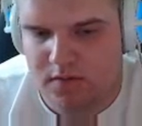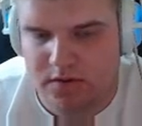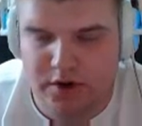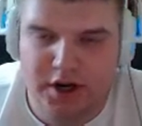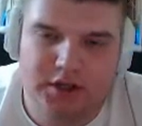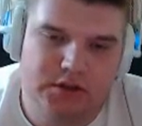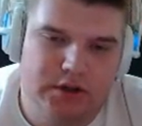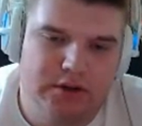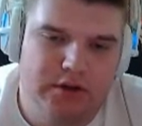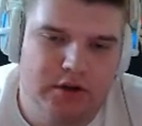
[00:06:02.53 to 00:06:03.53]
next
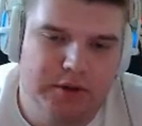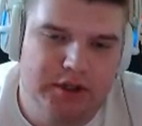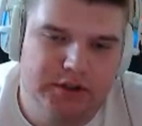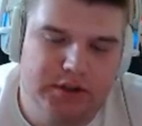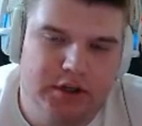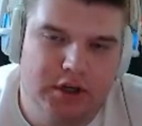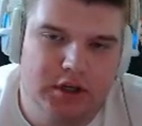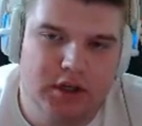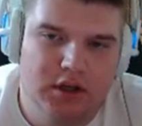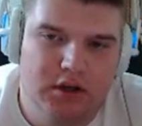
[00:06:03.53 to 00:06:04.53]
turn, though, because then I
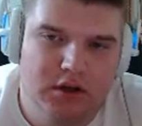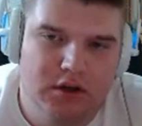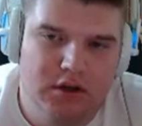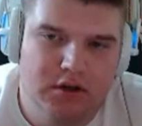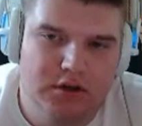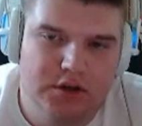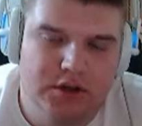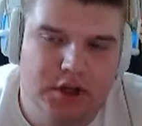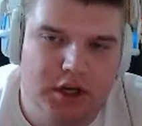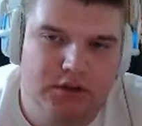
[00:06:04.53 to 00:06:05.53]
can
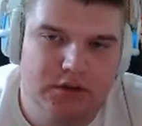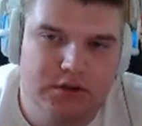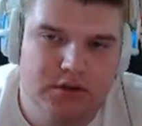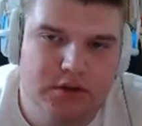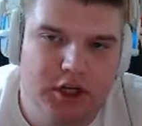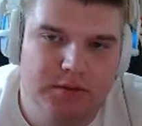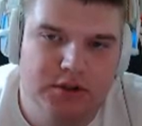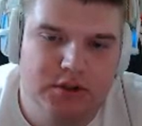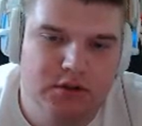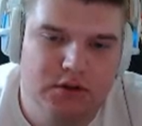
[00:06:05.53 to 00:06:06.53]
deal the extra 2
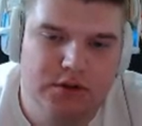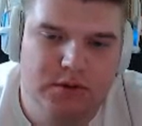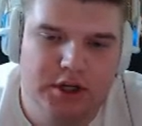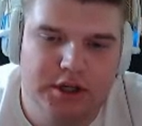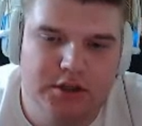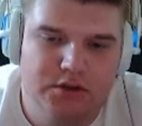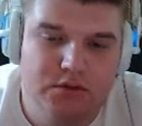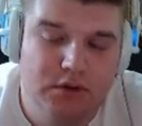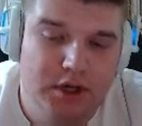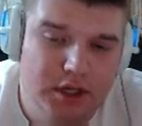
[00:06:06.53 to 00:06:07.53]
damage to Twilight
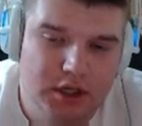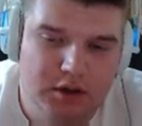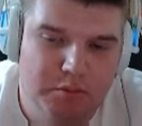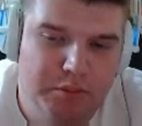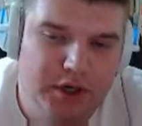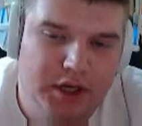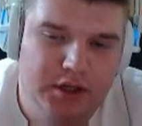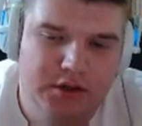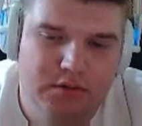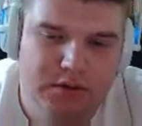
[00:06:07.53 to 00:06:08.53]
Drake, but I
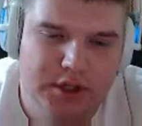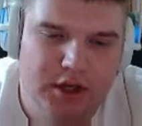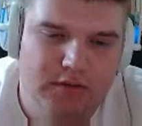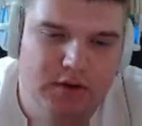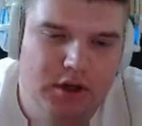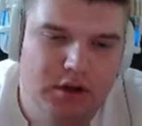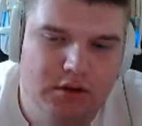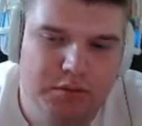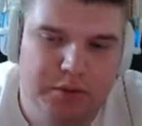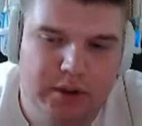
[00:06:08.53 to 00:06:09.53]
don't really have any
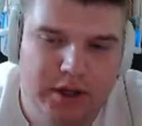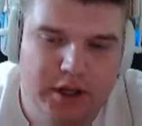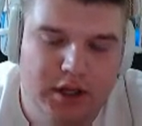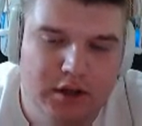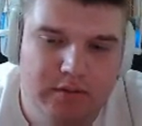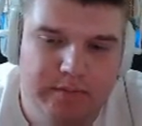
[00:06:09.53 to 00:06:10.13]
other play.